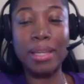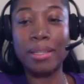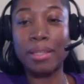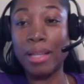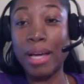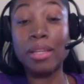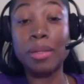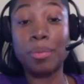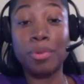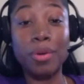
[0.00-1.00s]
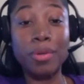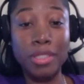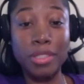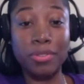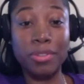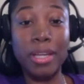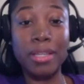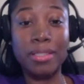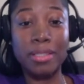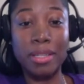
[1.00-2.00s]
lot of the brokers
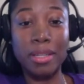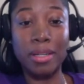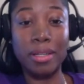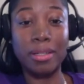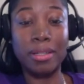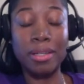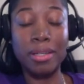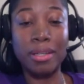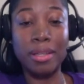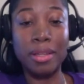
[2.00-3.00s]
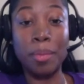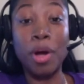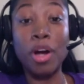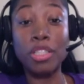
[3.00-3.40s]
raised their margin